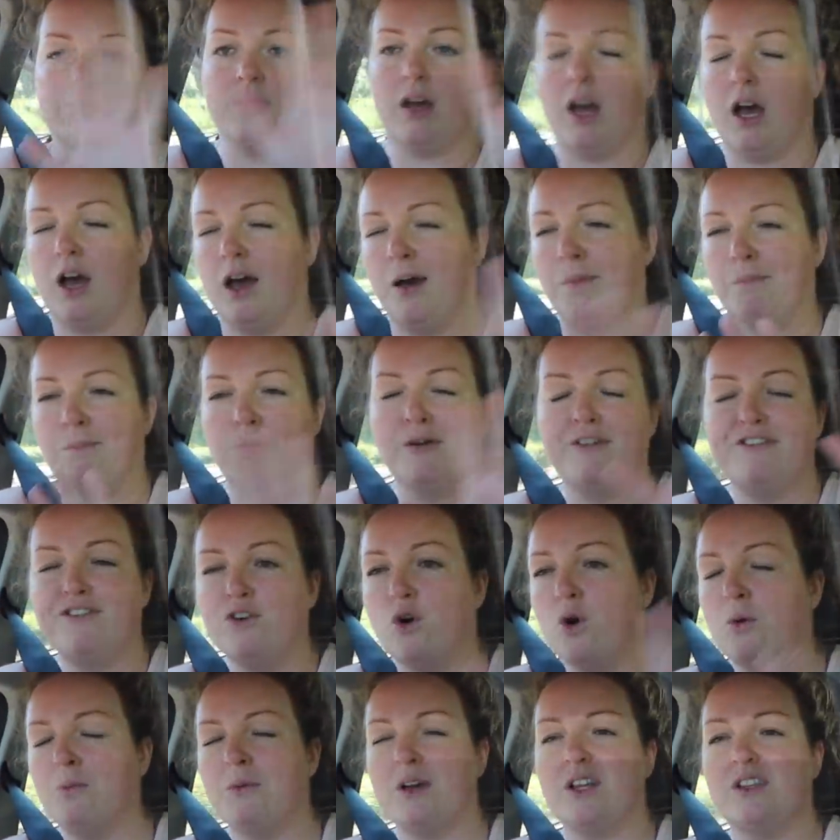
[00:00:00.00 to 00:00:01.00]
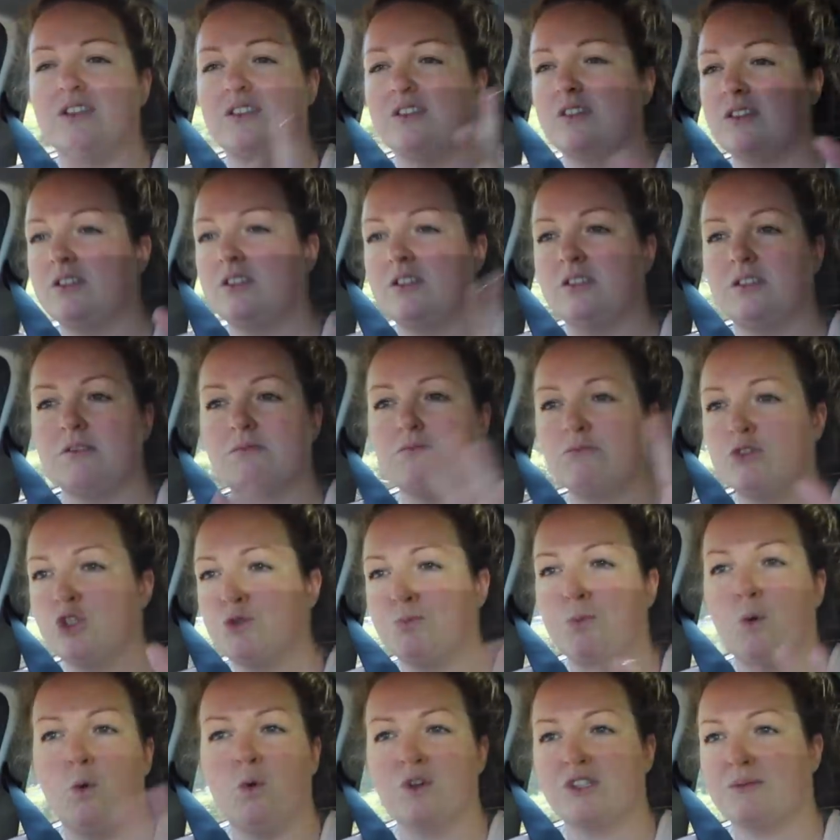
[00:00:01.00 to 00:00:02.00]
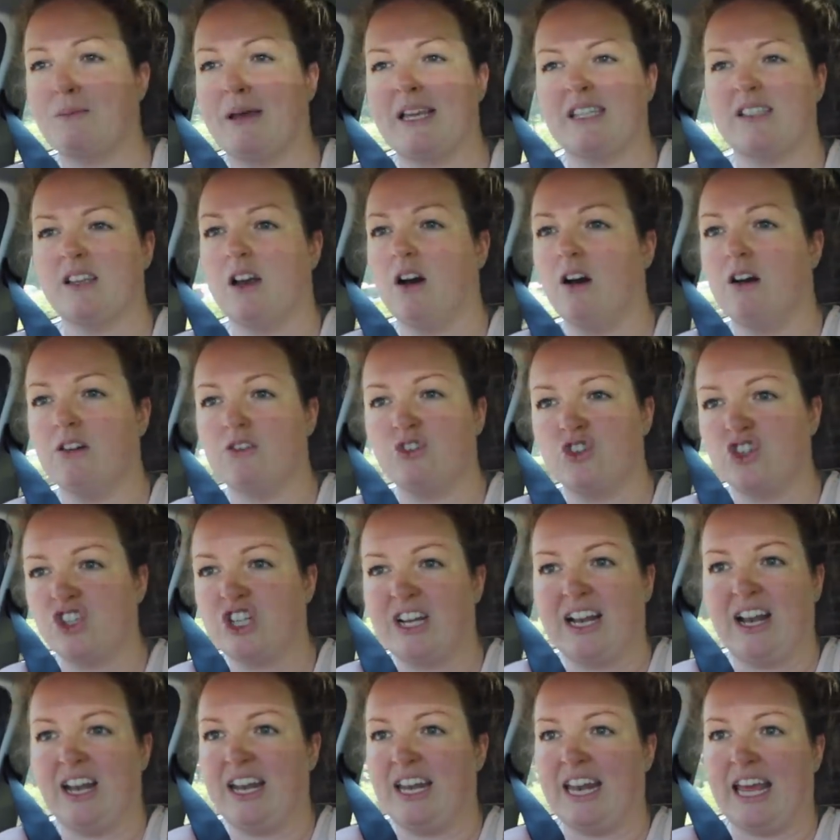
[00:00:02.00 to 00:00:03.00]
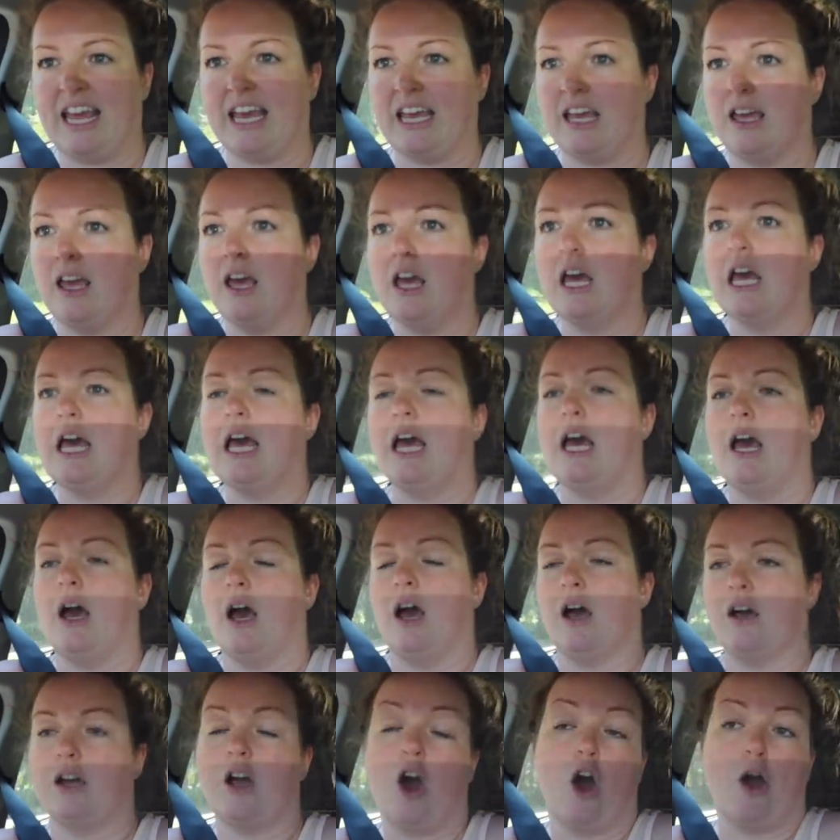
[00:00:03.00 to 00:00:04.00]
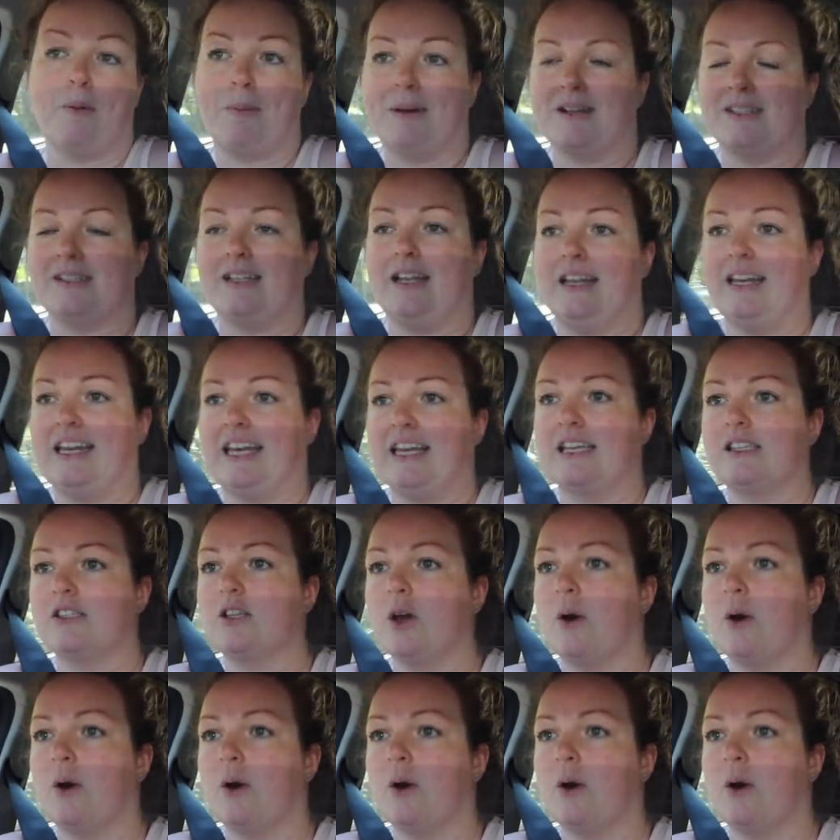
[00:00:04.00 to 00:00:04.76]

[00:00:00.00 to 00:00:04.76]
um, performance sports massage clinic, uh, chiropractic clinic.